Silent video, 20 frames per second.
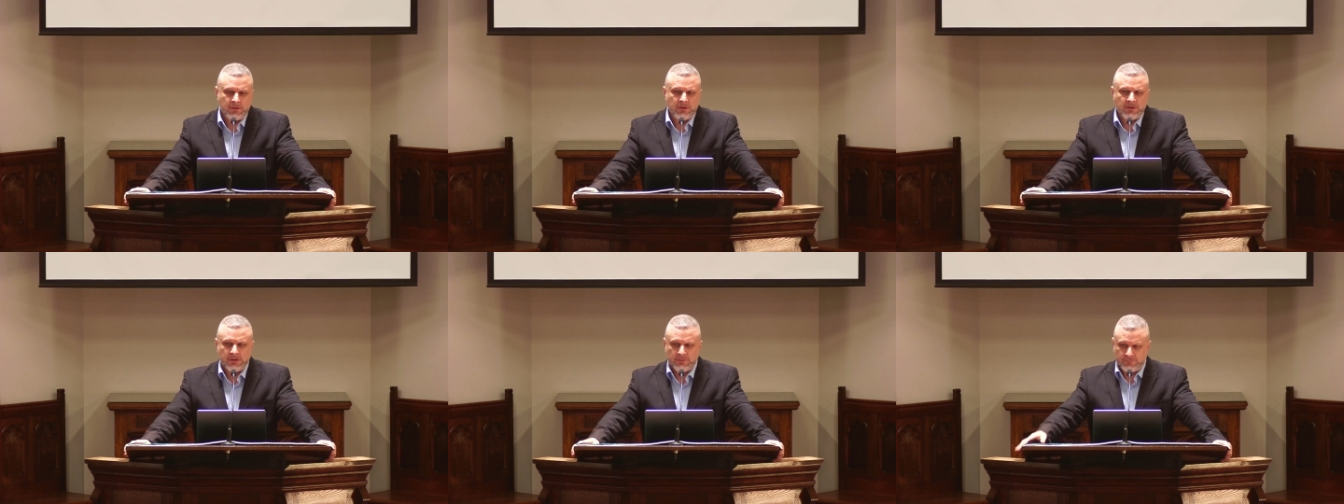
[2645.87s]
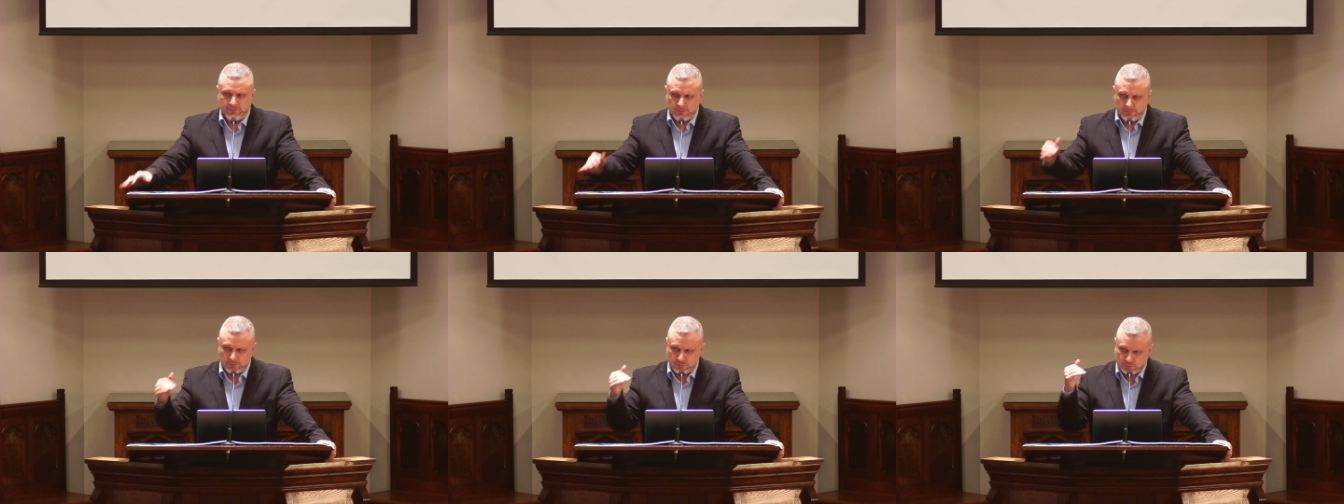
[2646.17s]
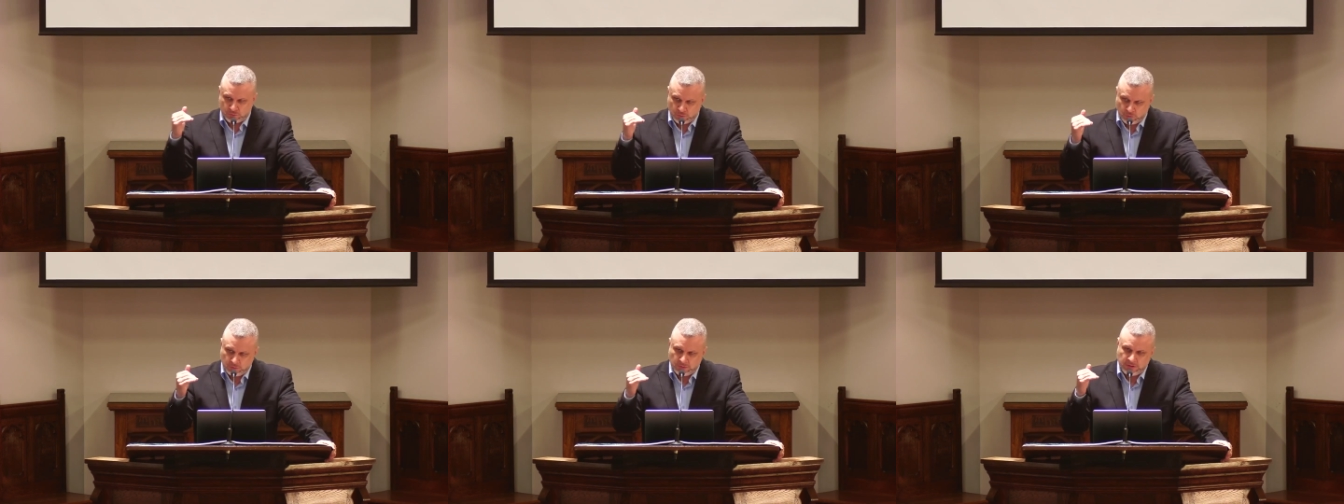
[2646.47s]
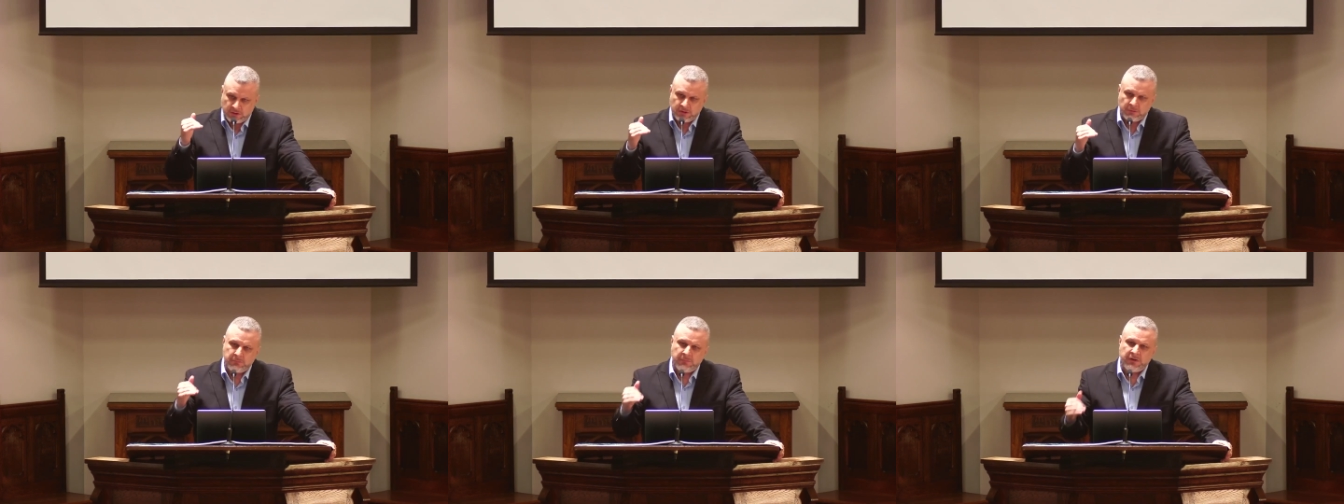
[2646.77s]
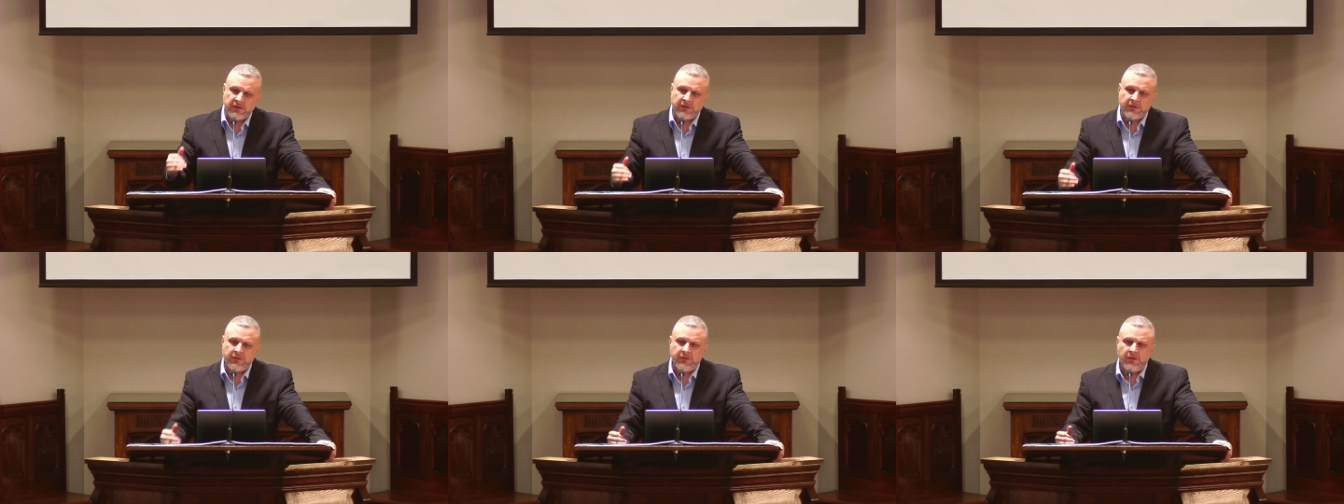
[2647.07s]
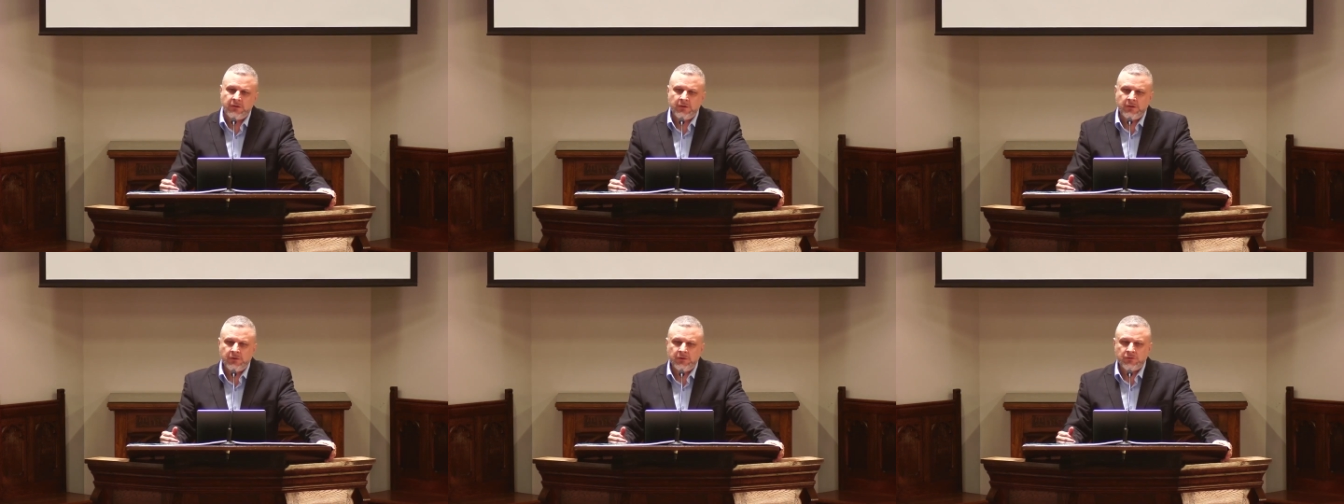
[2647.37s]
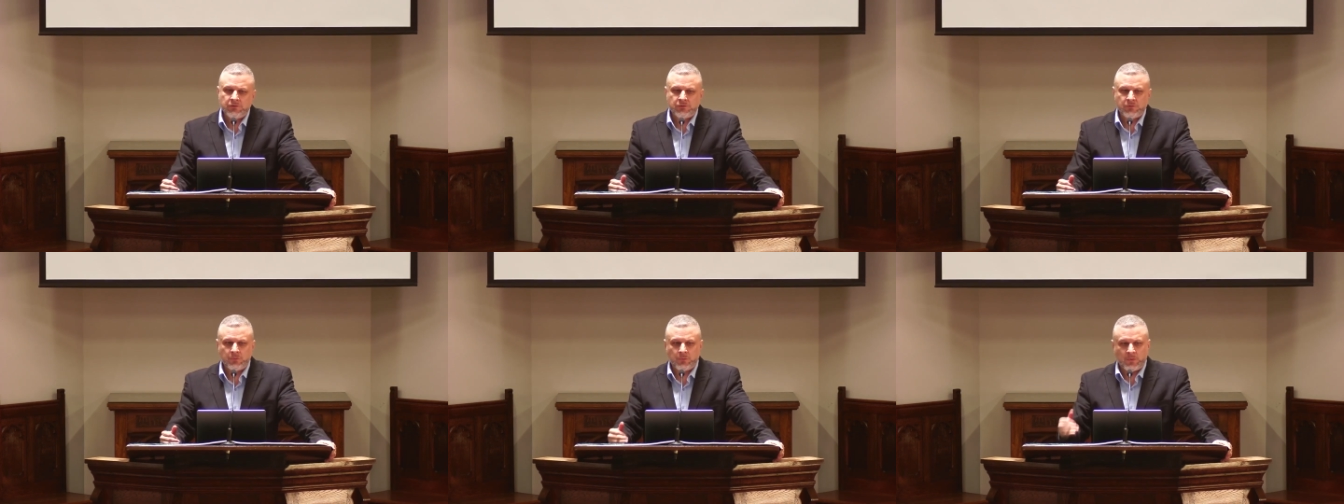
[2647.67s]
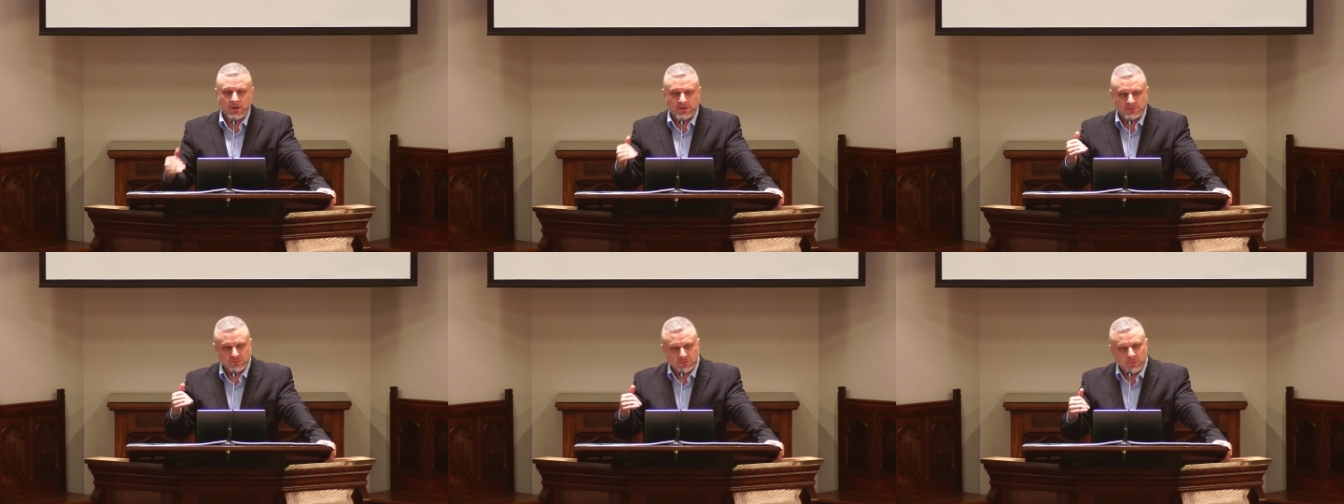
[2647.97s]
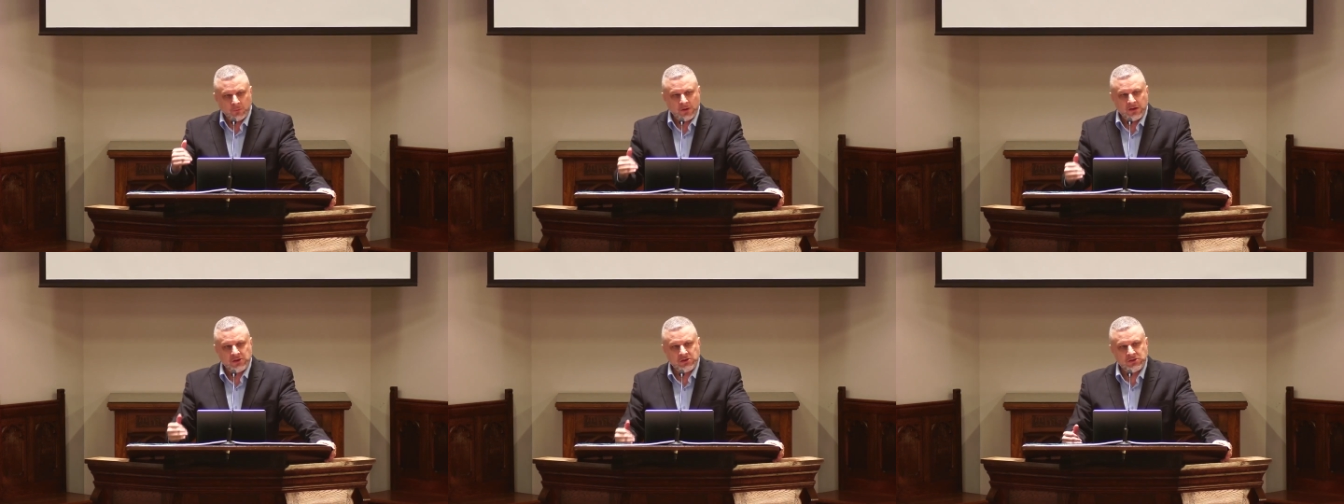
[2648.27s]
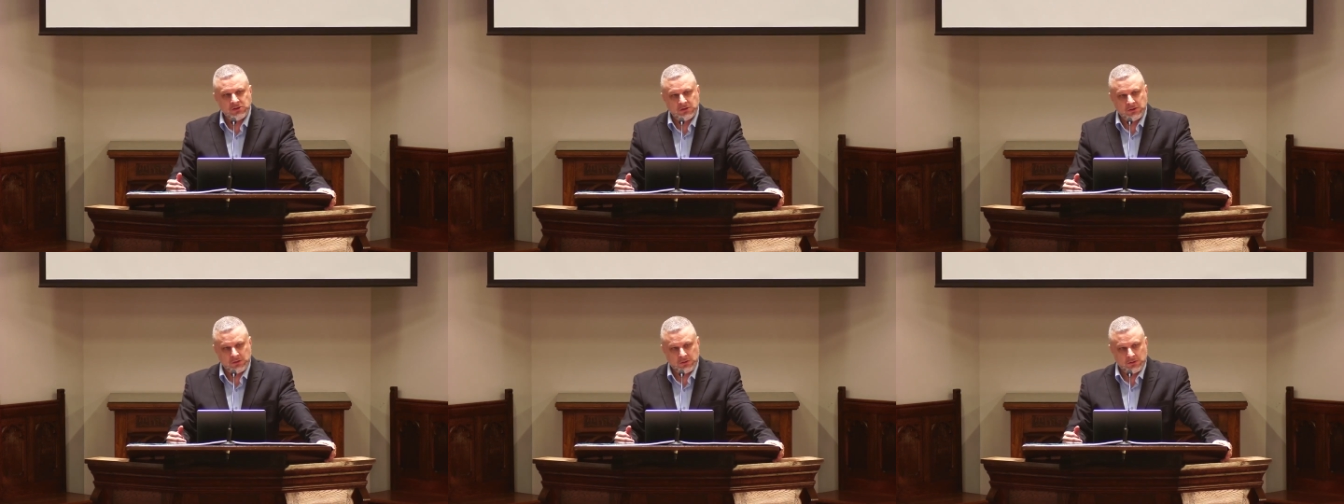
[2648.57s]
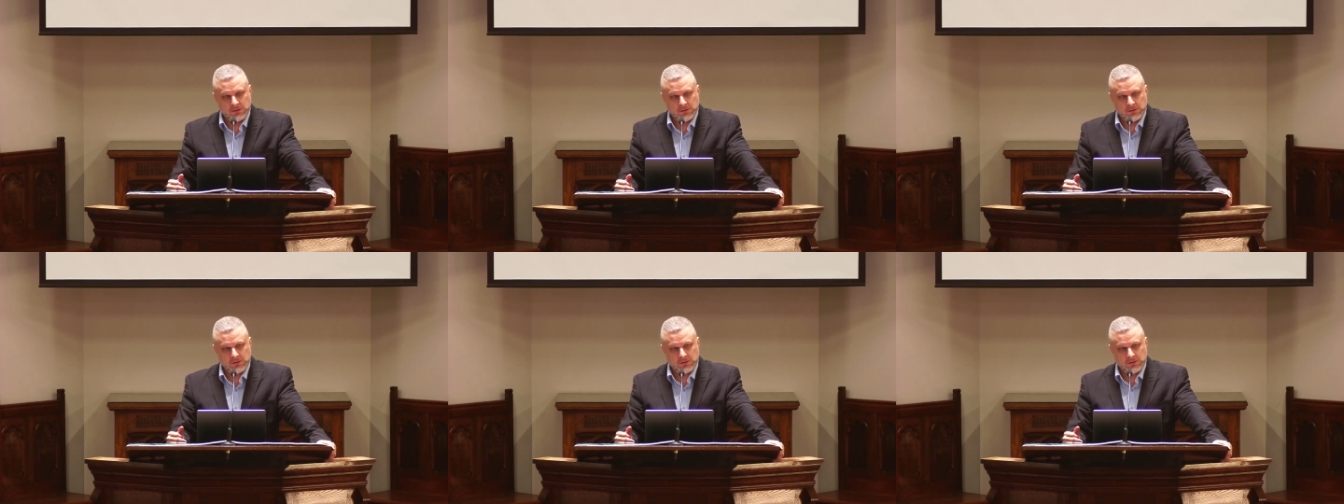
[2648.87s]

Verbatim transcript: If you were truly committed to restoration,